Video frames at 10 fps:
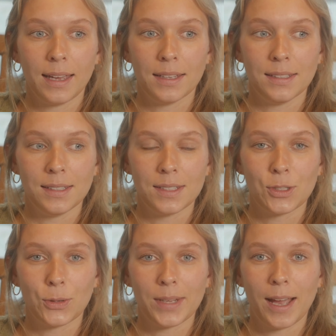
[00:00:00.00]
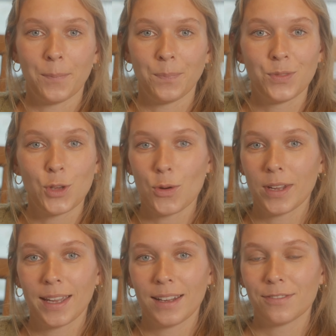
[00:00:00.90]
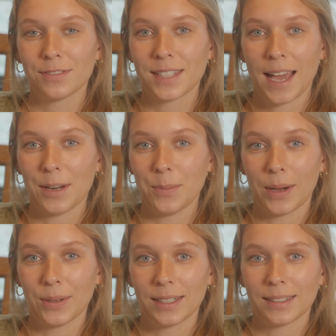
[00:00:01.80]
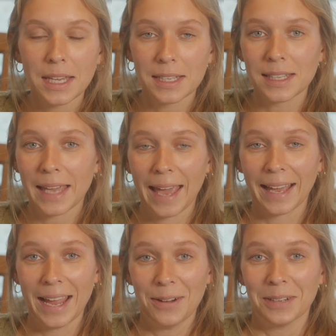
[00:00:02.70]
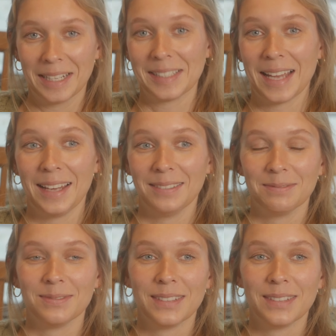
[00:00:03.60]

And so yeah, don't get sad about it because it get really sad.